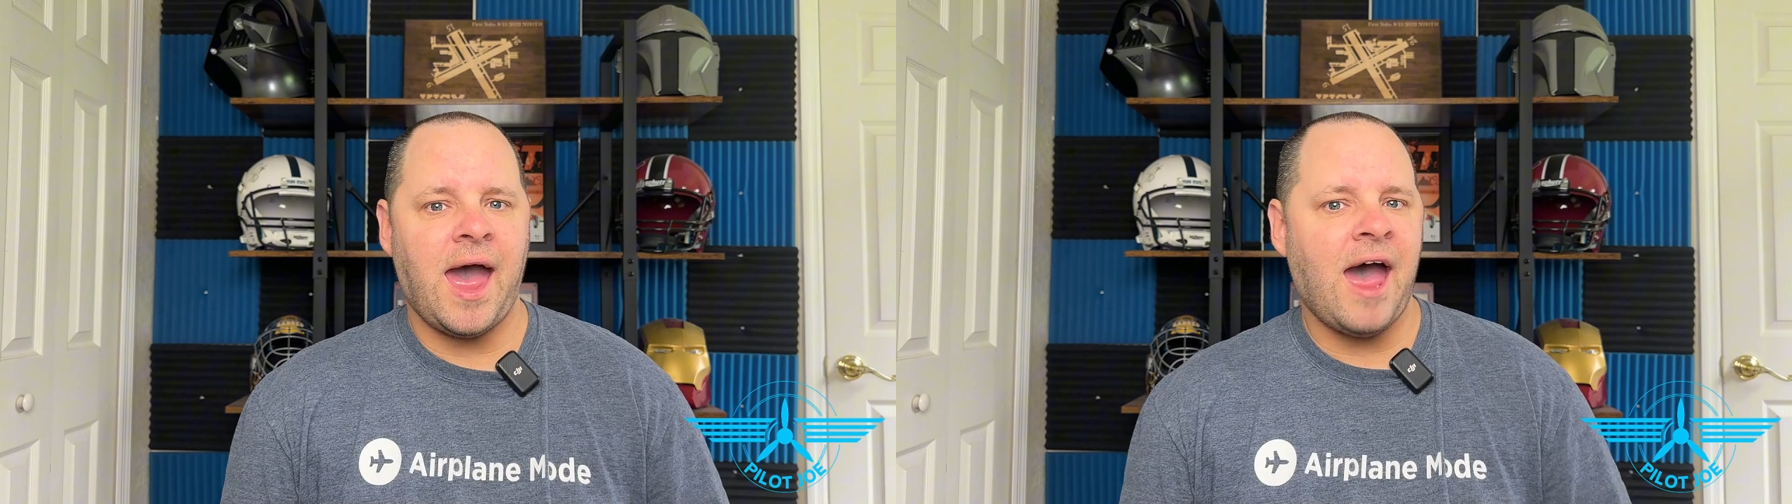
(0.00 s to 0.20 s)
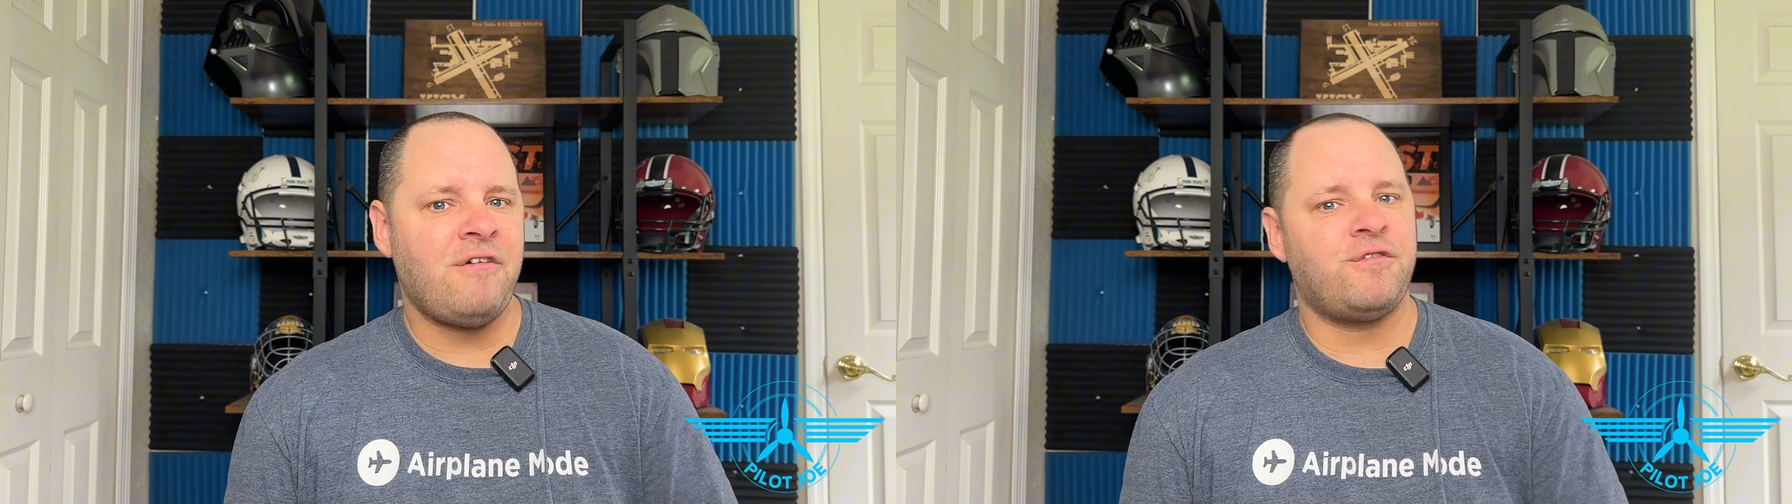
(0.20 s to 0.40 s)

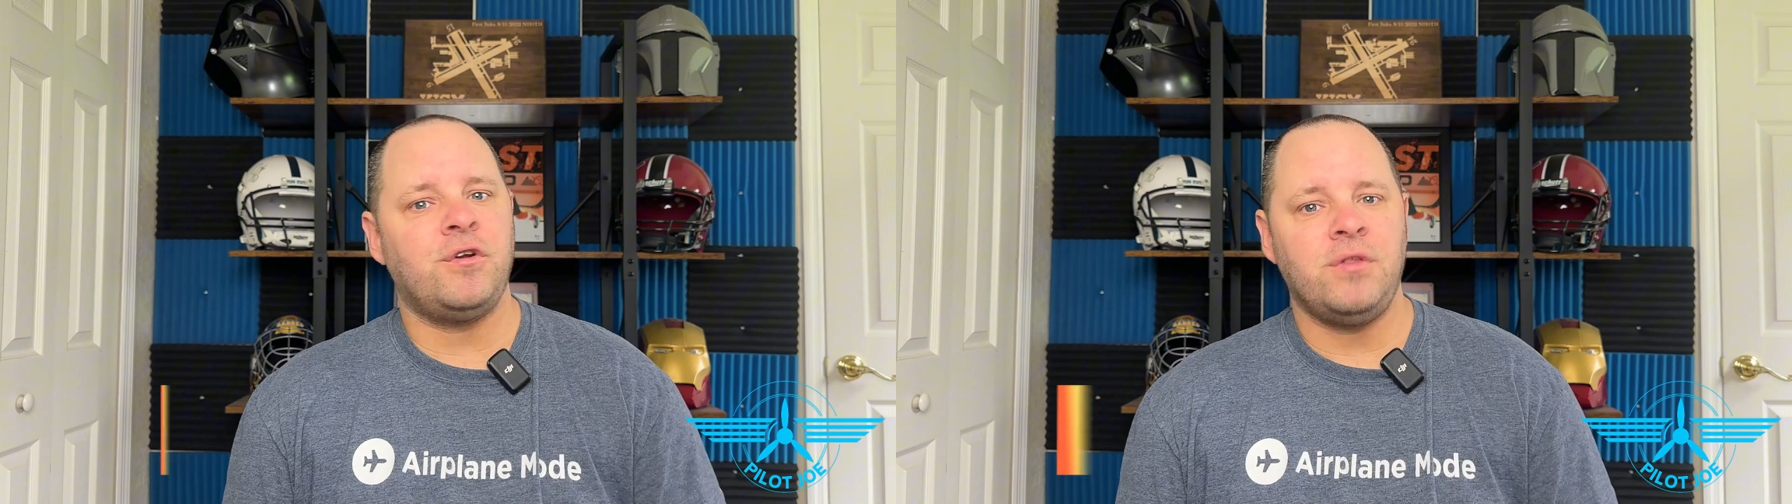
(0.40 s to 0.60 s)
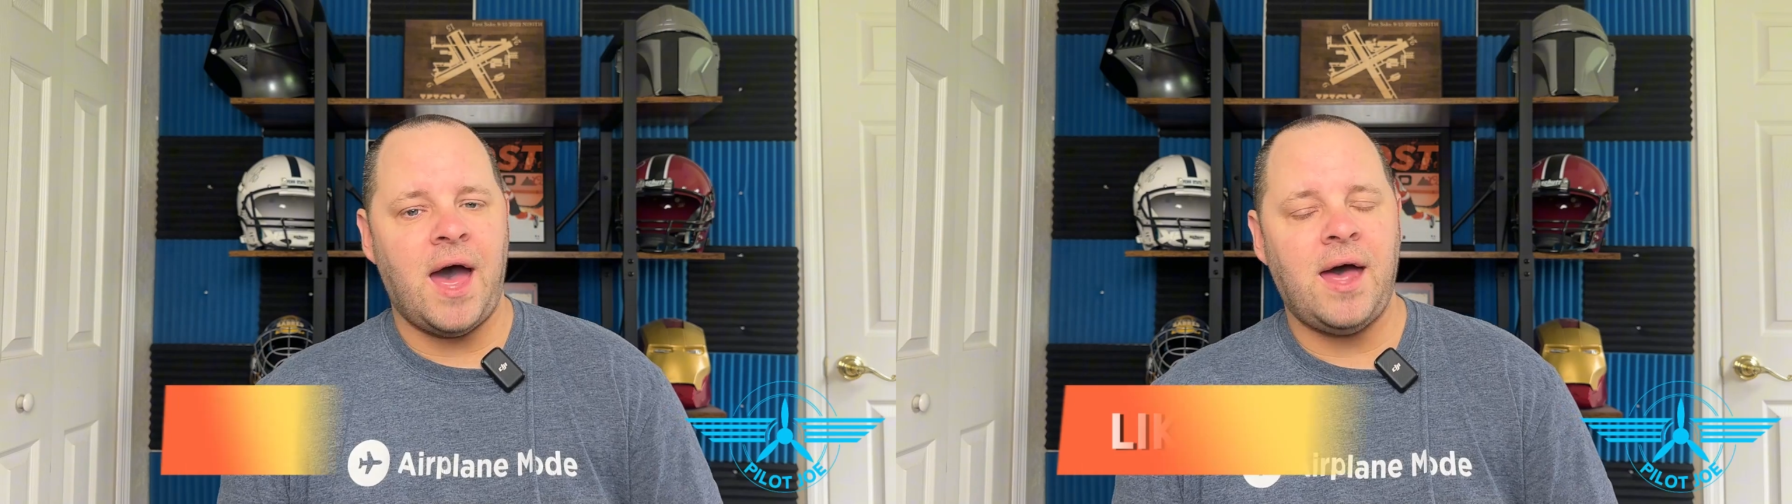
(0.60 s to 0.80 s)

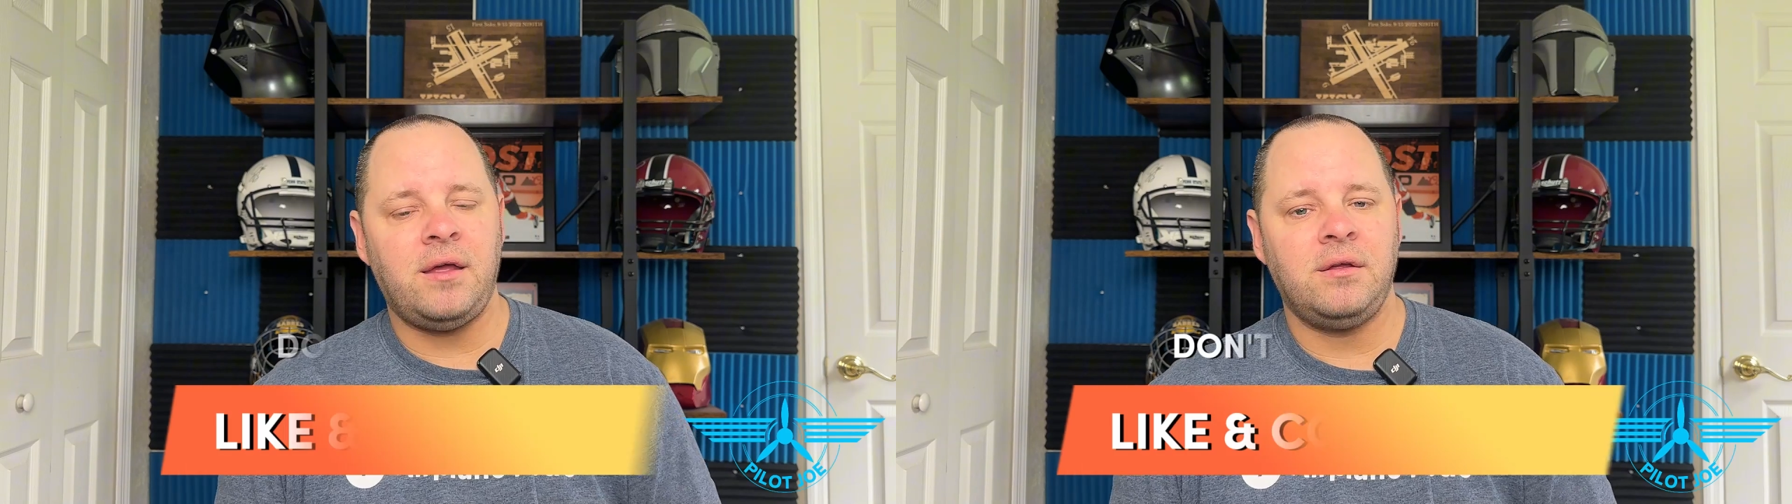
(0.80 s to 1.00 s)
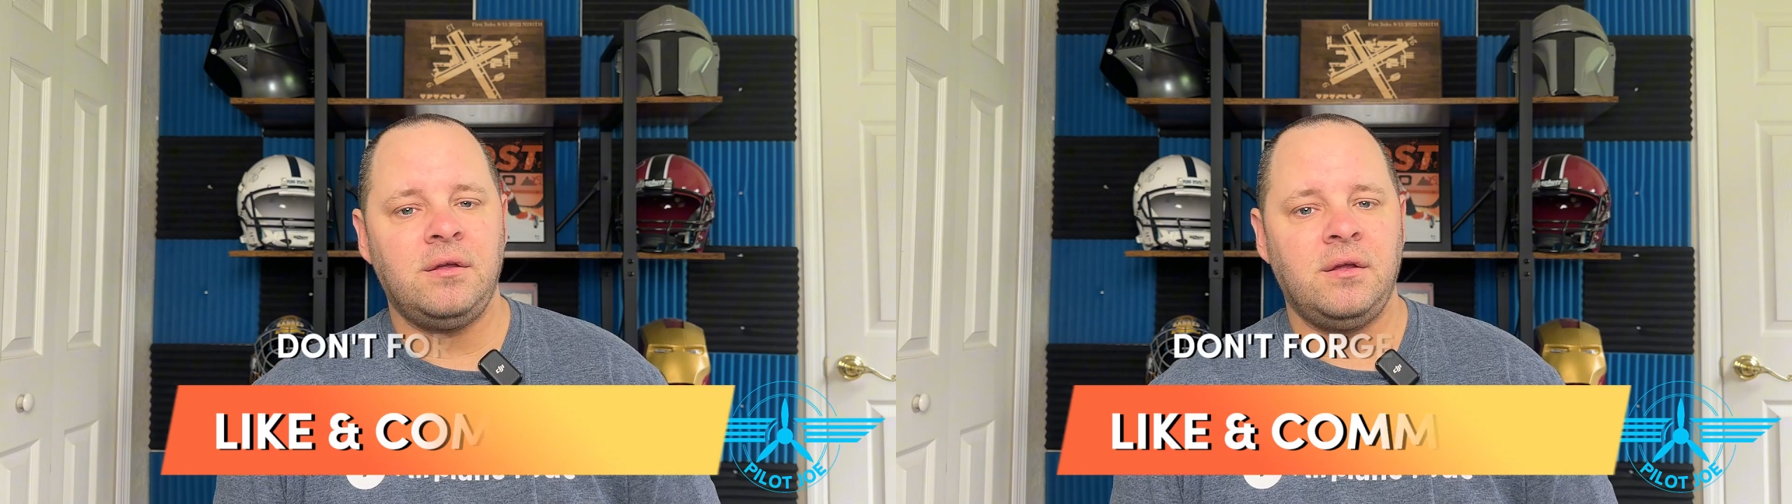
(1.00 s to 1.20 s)
after that